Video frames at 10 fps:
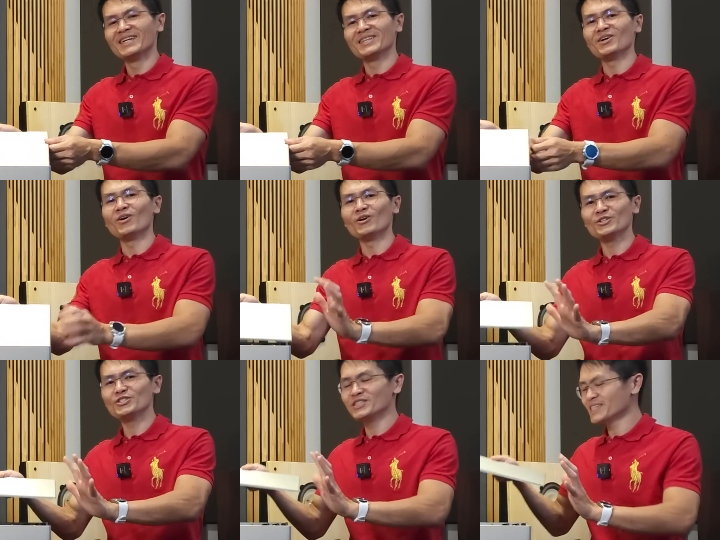the
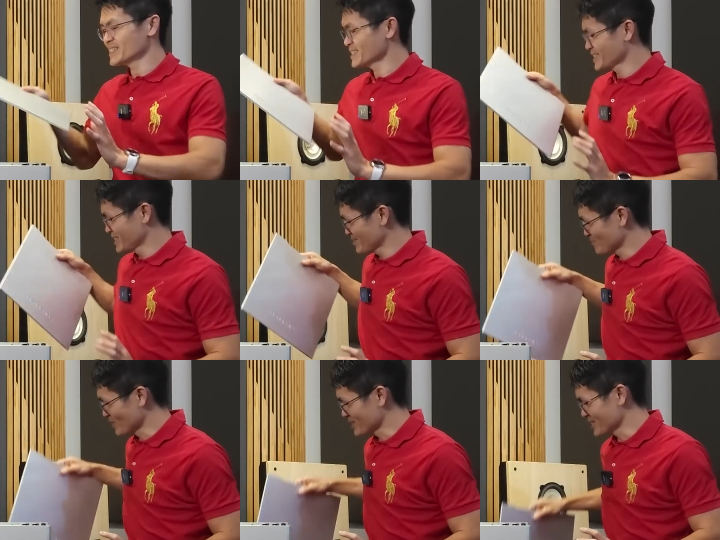original
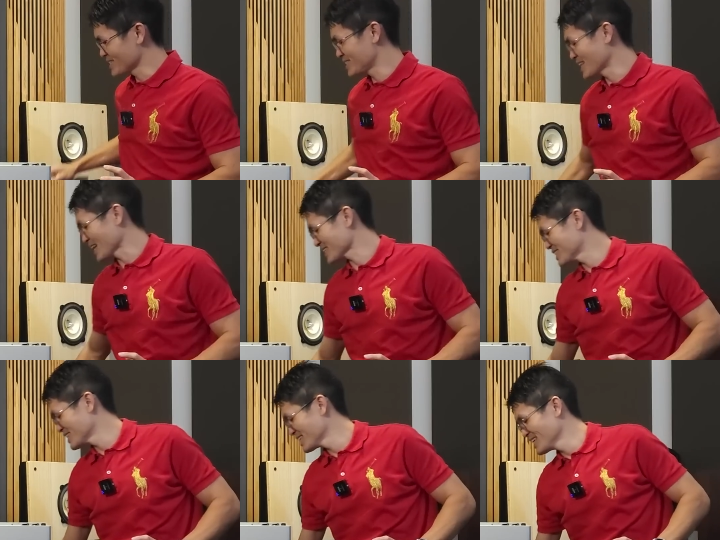Pontus
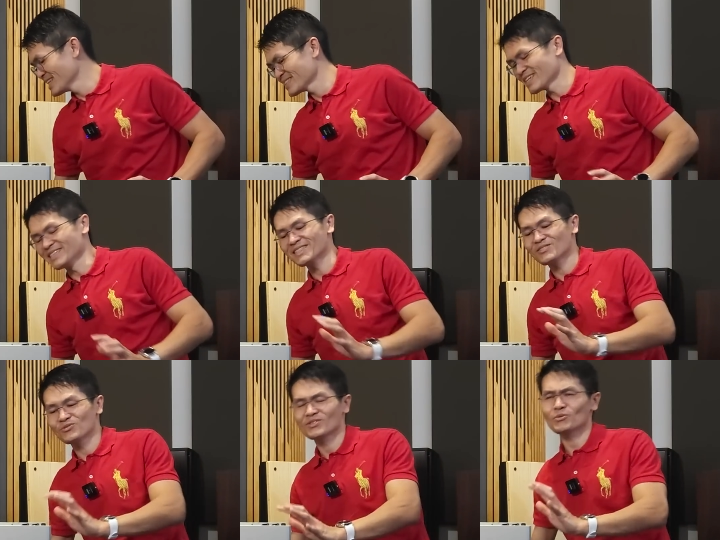deck that
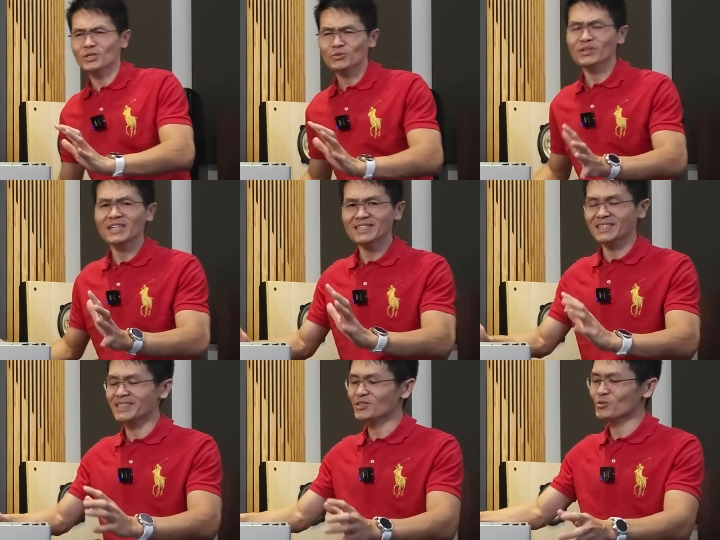was released
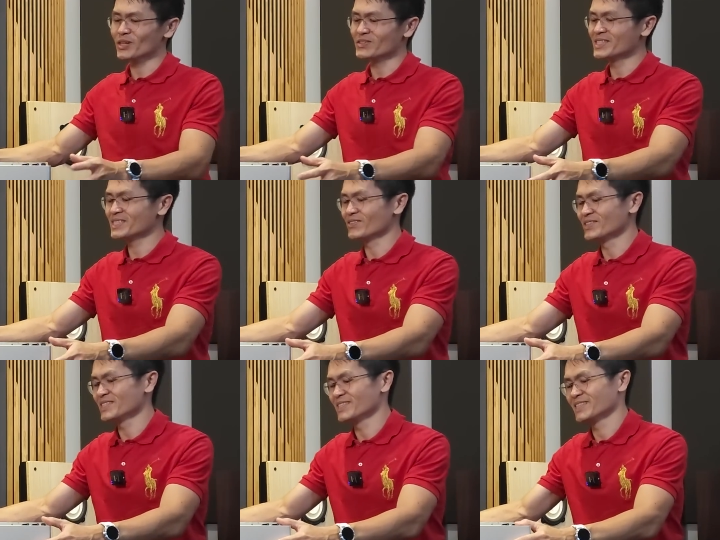in year
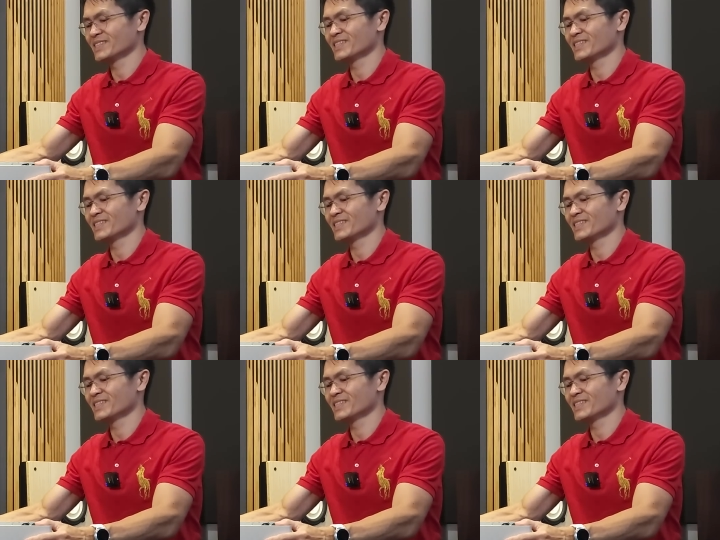2017.